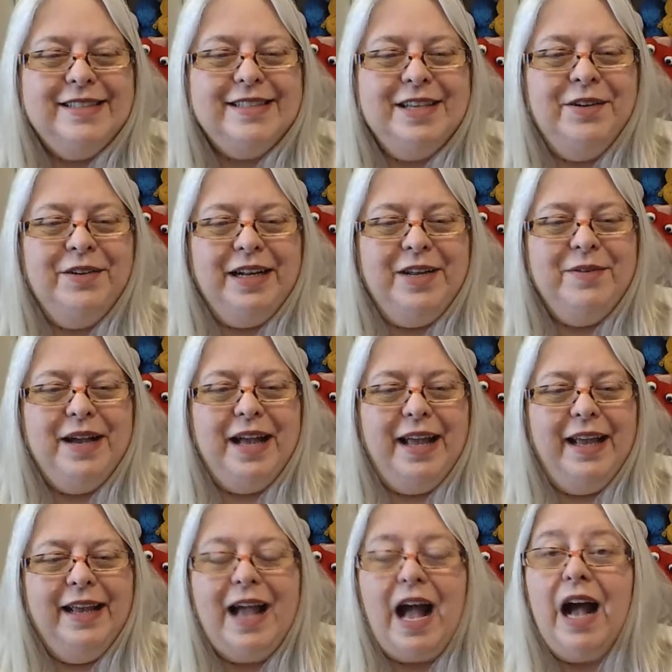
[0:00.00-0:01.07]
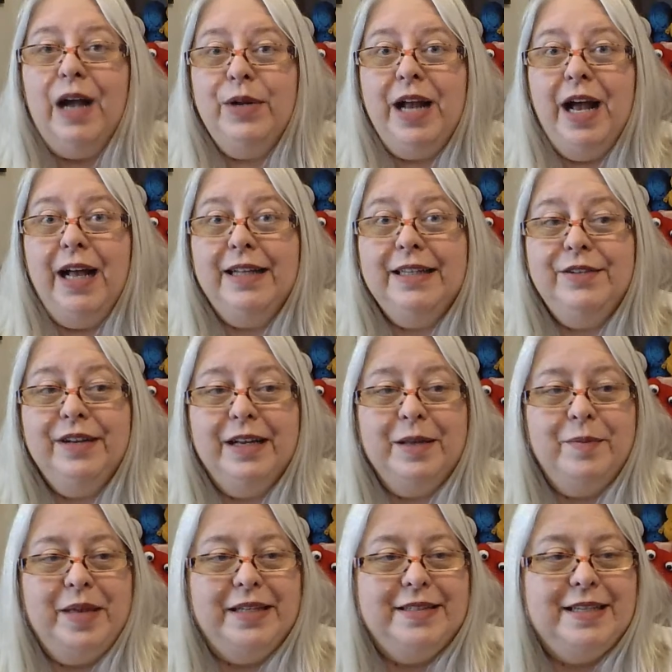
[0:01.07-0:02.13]
So anyway, I would highly
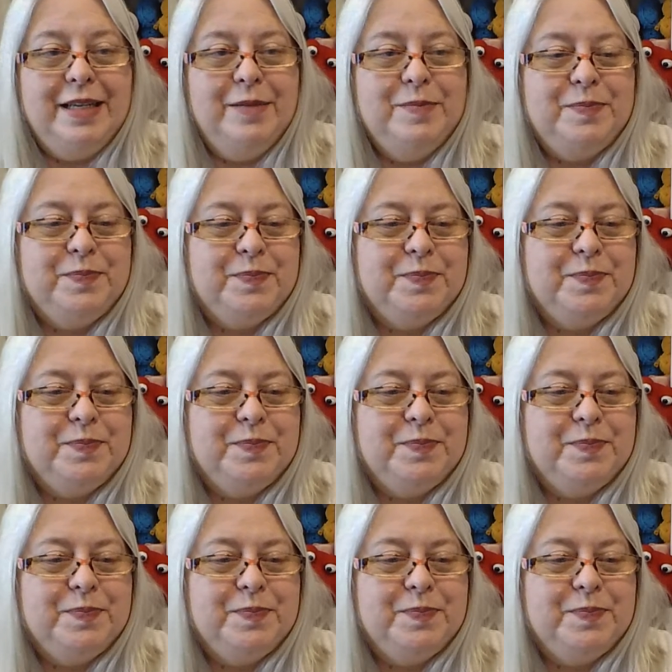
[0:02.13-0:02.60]
recommend it.